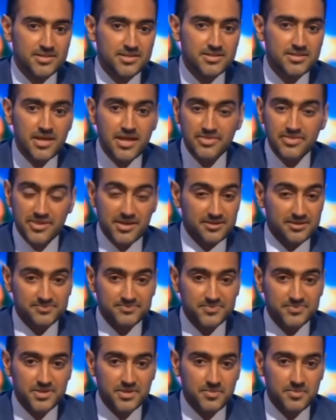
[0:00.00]
There's
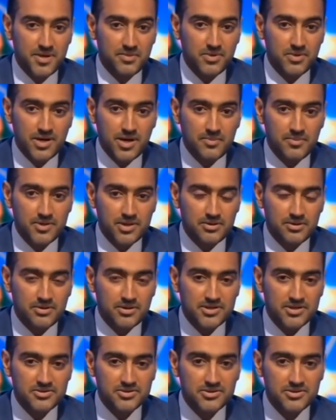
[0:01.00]
nothing about what happened in
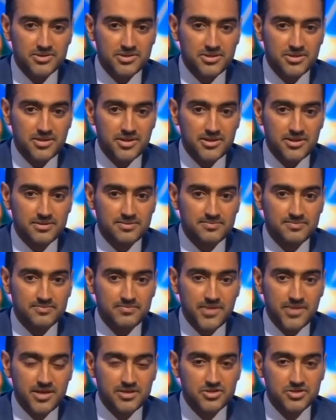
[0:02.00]
Christchurch today
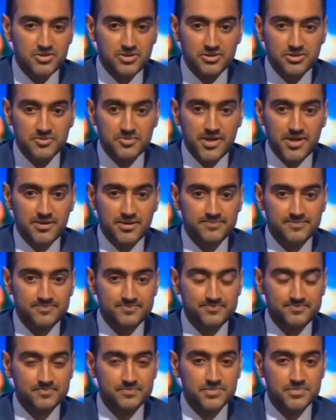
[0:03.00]
that shocks me.
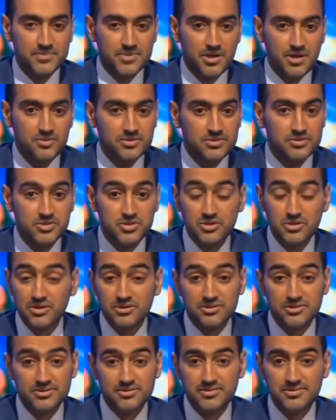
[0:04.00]
I wasn't
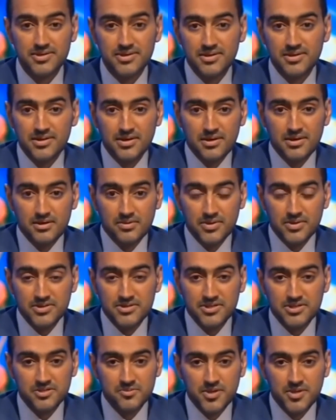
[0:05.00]
shocked
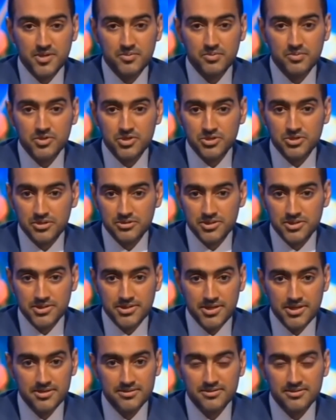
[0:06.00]
when 6 people were shot
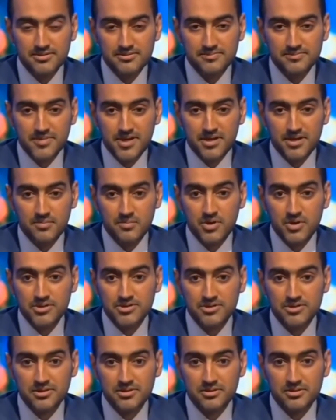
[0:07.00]
to death at a
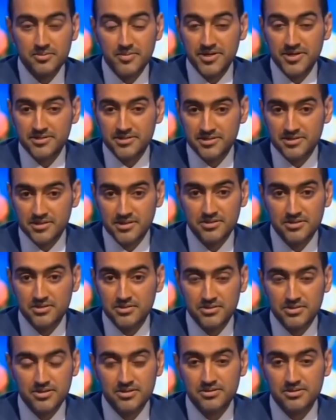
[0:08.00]
mosque in Quebec City
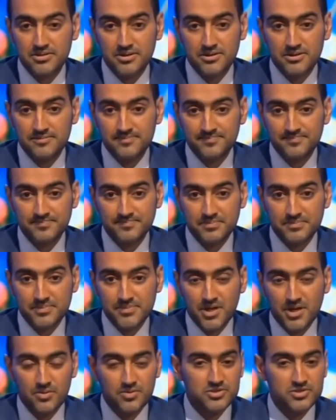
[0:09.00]
2 years ago.
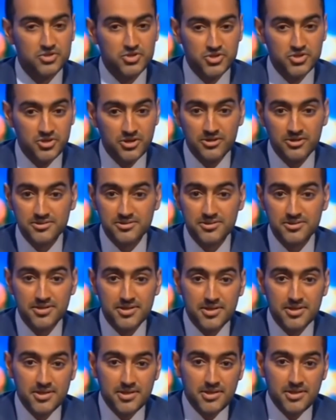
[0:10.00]
I wasn't
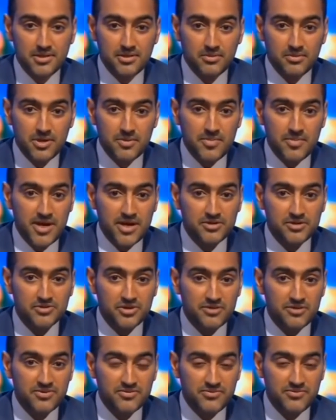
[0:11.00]
shocked when a
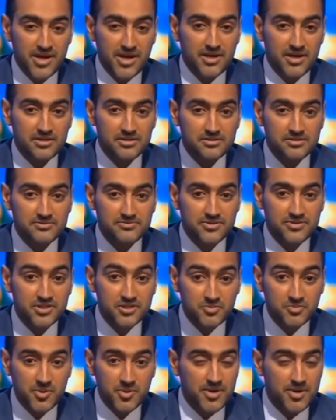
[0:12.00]
man drove a van into
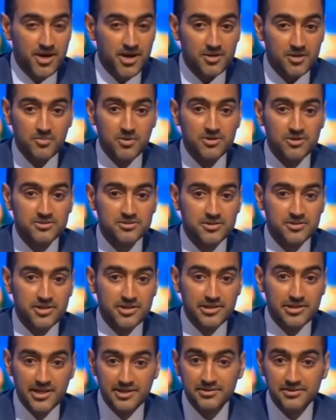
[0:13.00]
Finsbury Park
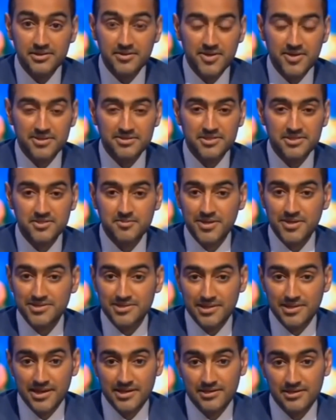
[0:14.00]
Mosque in London about 6
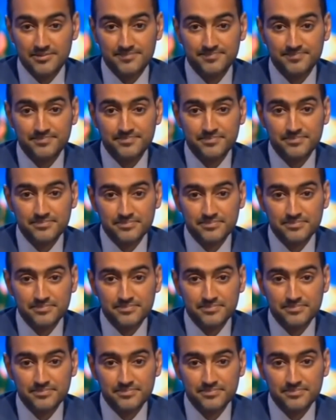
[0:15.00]
months later.